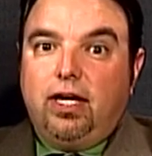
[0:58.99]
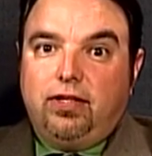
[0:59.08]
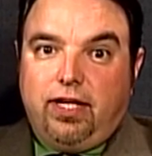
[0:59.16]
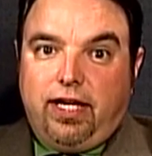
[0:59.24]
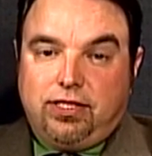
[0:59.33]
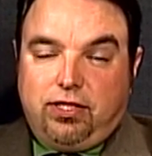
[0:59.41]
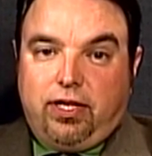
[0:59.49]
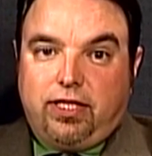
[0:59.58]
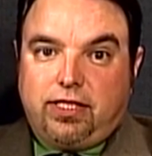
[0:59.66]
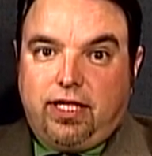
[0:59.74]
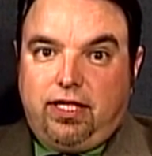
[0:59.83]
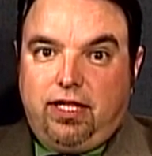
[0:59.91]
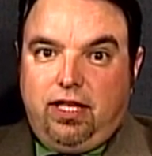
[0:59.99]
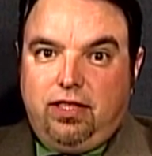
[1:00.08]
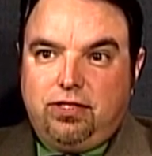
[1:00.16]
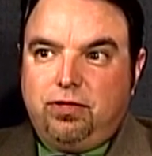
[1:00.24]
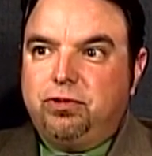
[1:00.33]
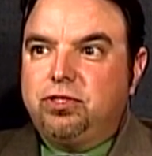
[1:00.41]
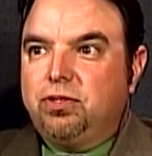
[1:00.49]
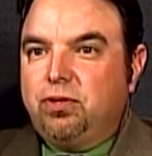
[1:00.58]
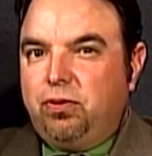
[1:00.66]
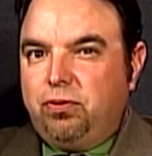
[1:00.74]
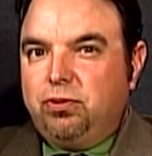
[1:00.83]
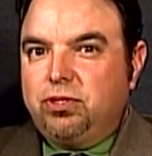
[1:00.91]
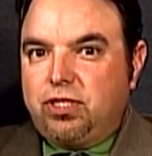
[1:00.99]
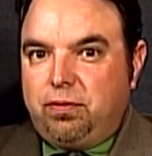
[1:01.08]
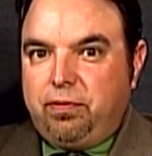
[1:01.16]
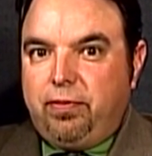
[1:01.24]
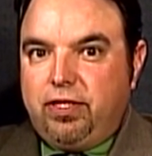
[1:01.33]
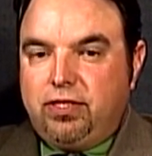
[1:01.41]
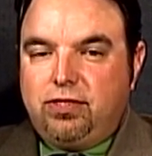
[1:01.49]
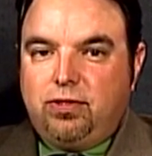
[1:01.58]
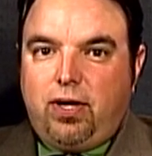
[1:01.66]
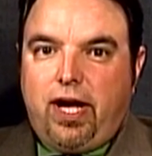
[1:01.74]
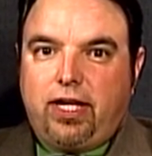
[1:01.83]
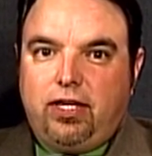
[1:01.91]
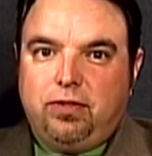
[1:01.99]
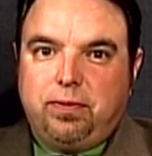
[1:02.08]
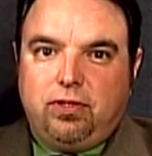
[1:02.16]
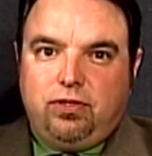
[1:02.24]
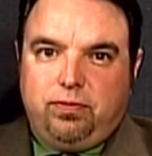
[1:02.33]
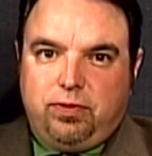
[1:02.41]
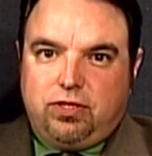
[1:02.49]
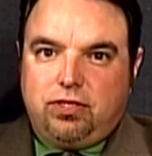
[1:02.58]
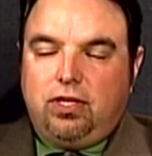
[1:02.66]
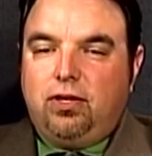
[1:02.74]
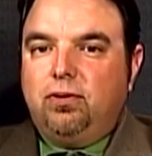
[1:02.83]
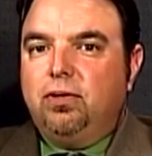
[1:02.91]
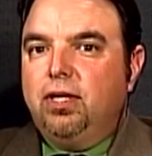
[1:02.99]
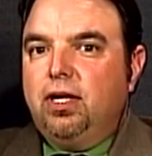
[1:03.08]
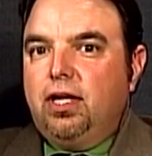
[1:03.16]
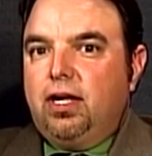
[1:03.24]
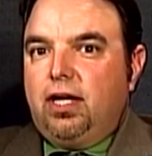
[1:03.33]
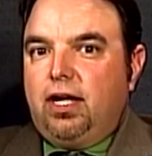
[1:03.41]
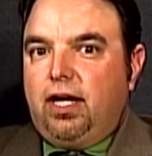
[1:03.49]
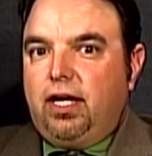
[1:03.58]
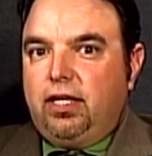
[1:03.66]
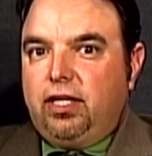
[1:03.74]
Today is August 19th, so we're still going through the summer months. So hockey has been a little bit slow in